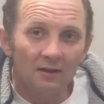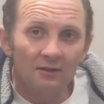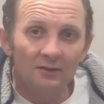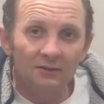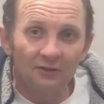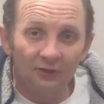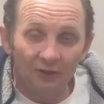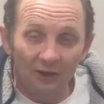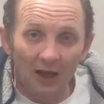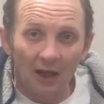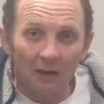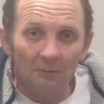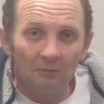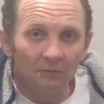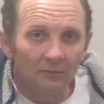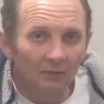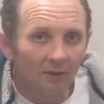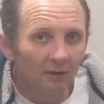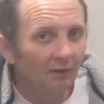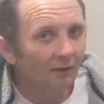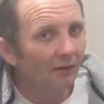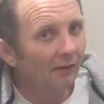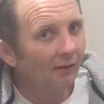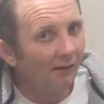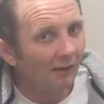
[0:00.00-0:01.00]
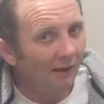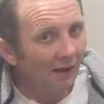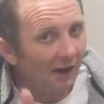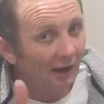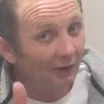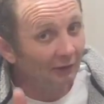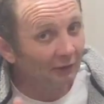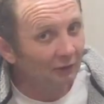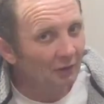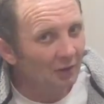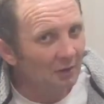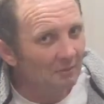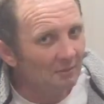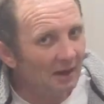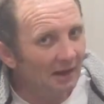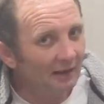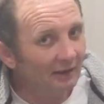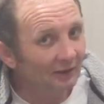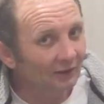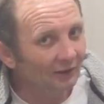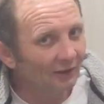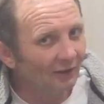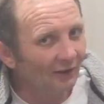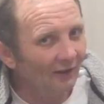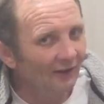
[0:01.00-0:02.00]
Sam, how's it going,
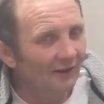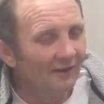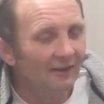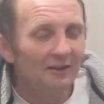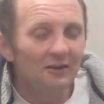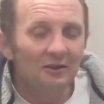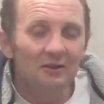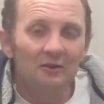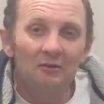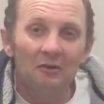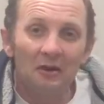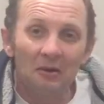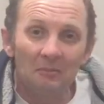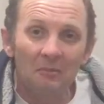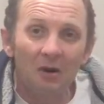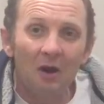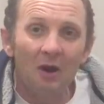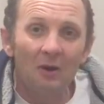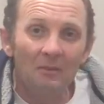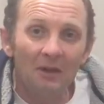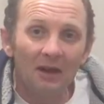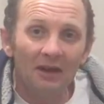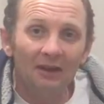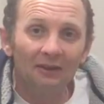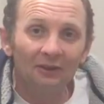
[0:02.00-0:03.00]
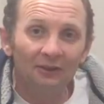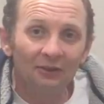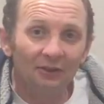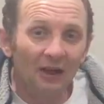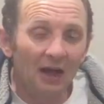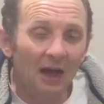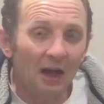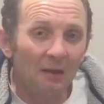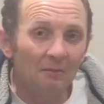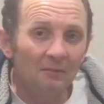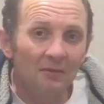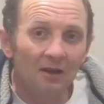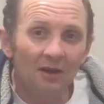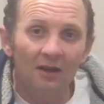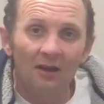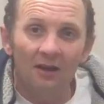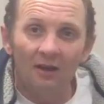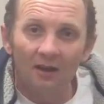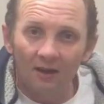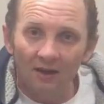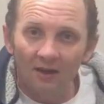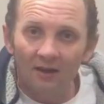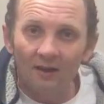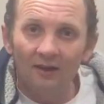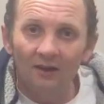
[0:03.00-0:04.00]
mate? Right, when my mate Sam
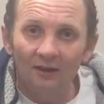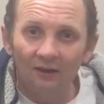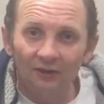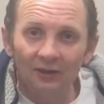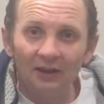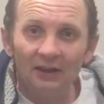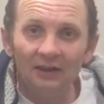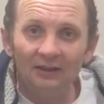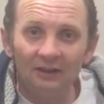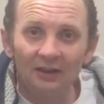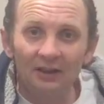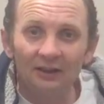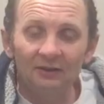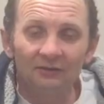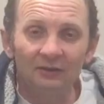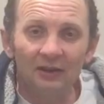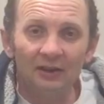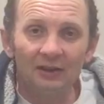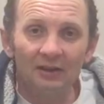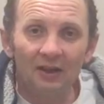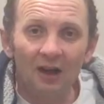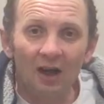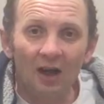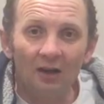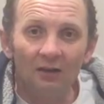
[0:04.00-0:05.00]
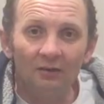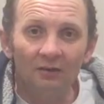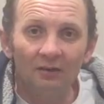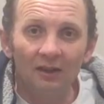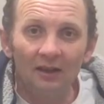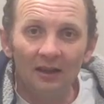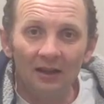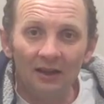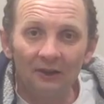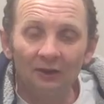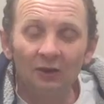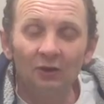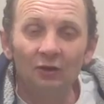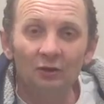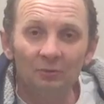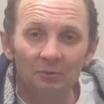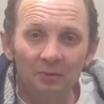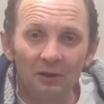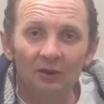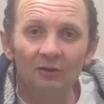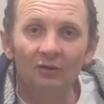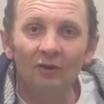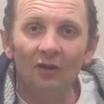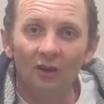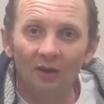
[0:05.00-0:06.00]
sees this video, he's going to
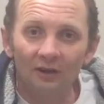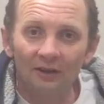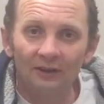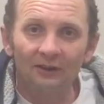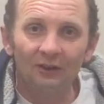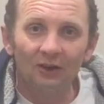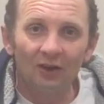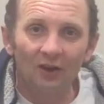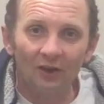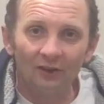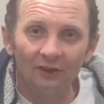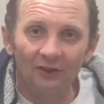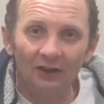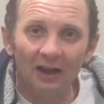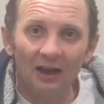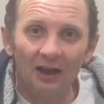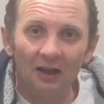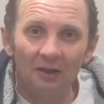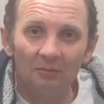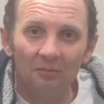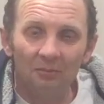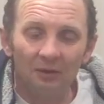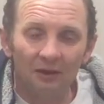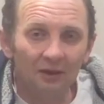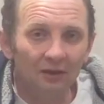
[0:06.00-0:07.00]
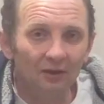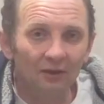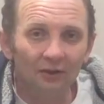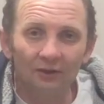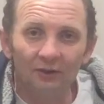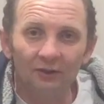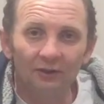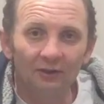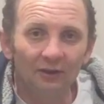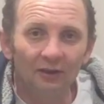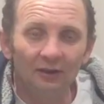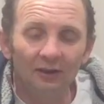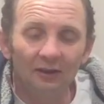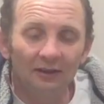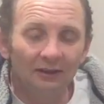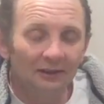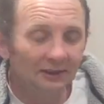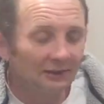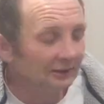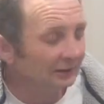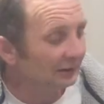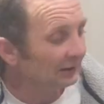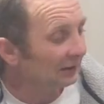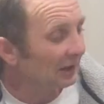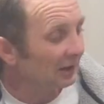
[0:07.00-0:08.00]
be crying his eyes out, because
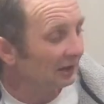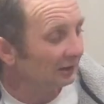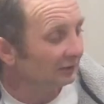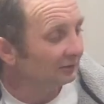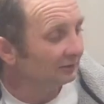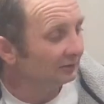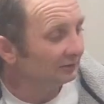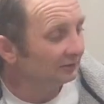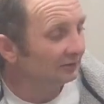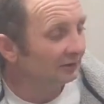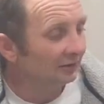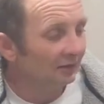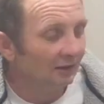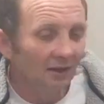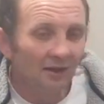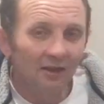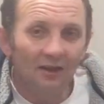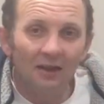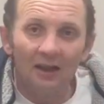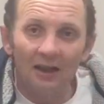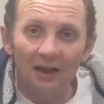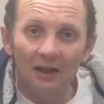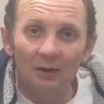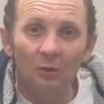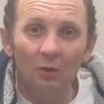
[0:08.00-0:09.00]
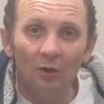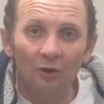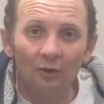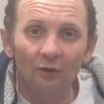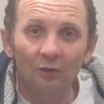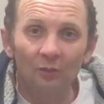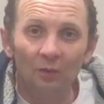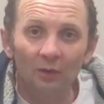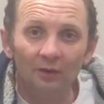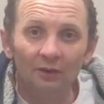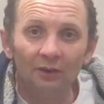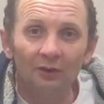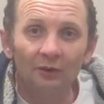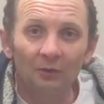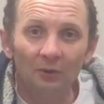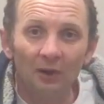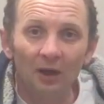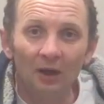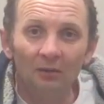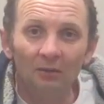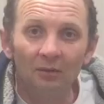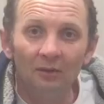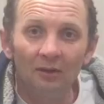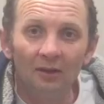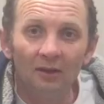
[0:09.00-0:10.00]
you know he wants one as
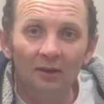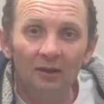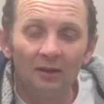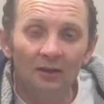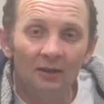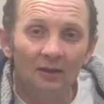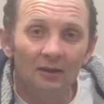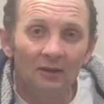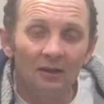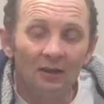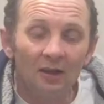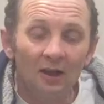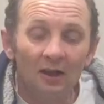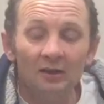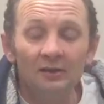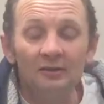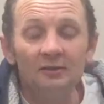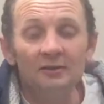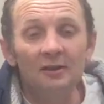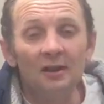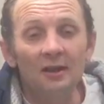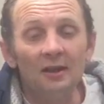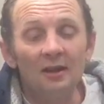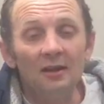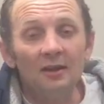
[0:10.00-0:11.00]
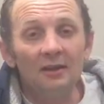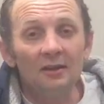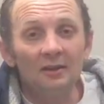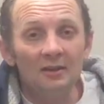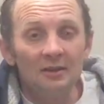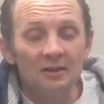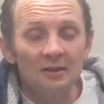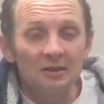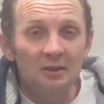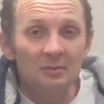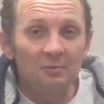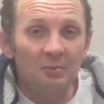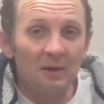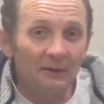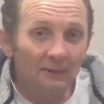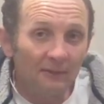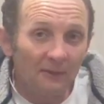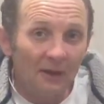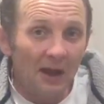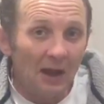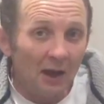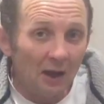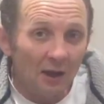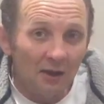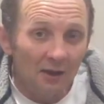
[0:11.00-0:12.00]
well. And to be
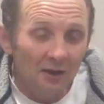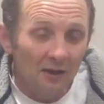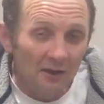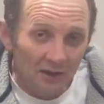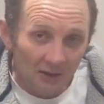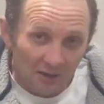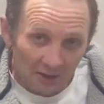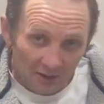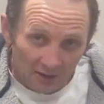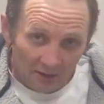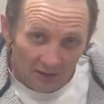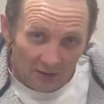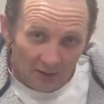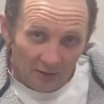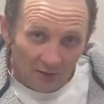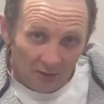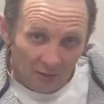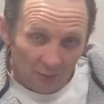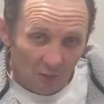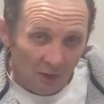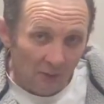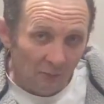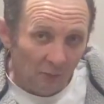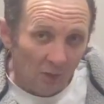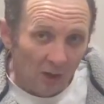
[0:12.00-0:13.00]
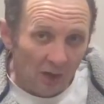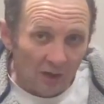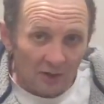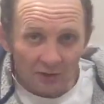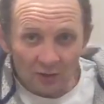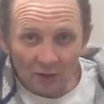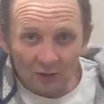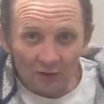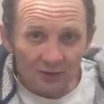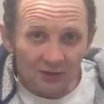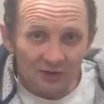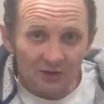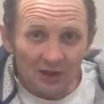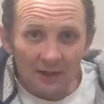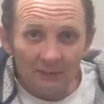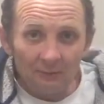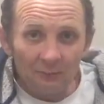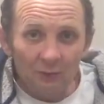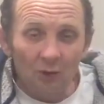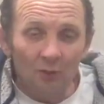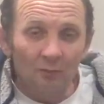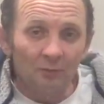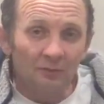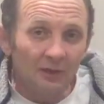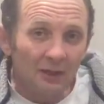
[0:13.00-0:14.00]
fair, we've worked on the same
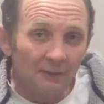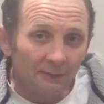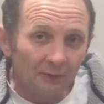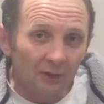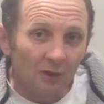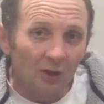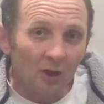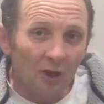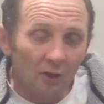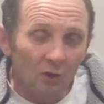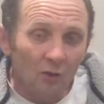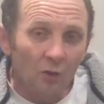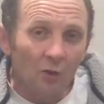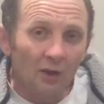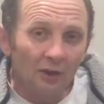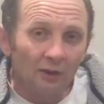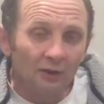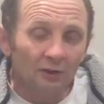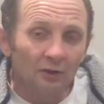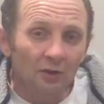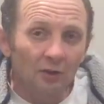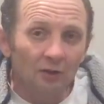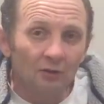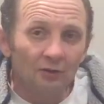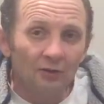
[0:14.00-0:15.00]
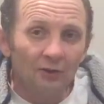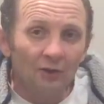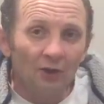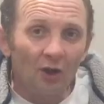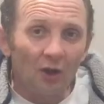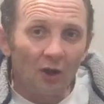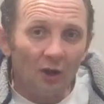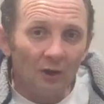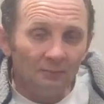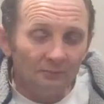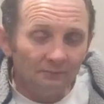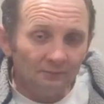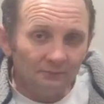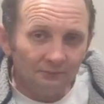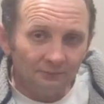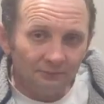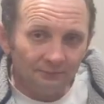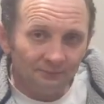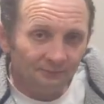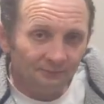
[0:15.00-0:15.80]
company for like quite a long time,